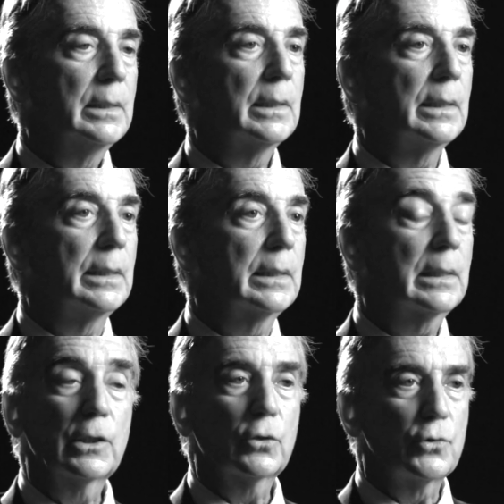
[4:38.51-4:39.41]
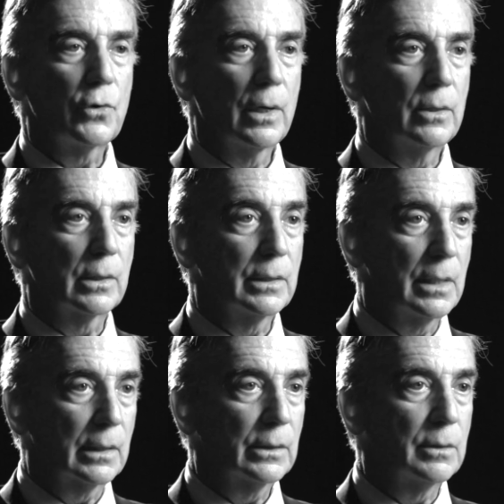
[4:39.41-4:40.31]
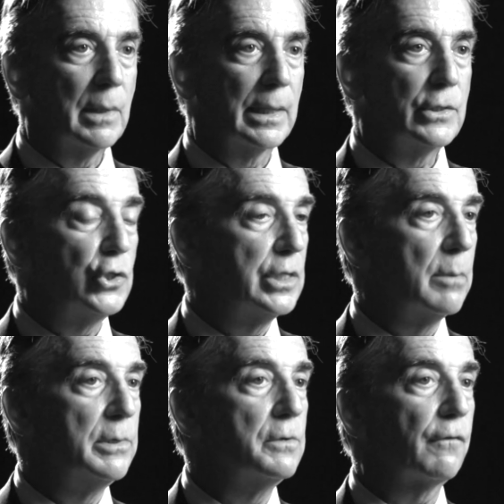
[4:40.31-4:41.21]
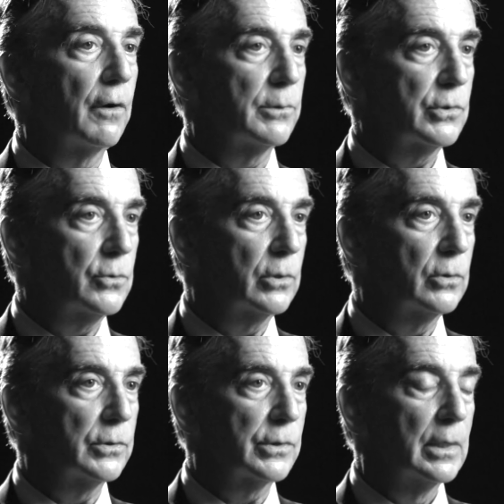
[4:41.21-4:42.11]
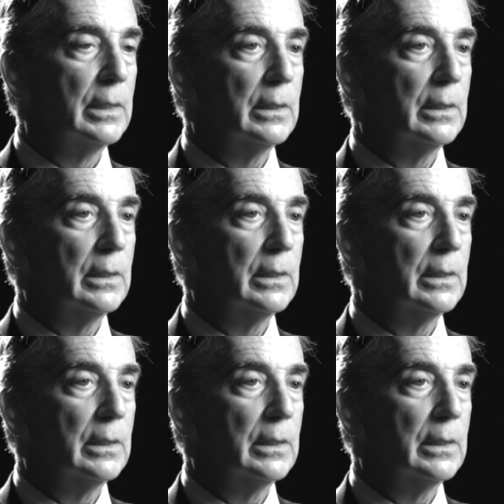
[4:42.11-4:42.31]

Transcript: a clinical trial conducted by GW Pharmaceuticals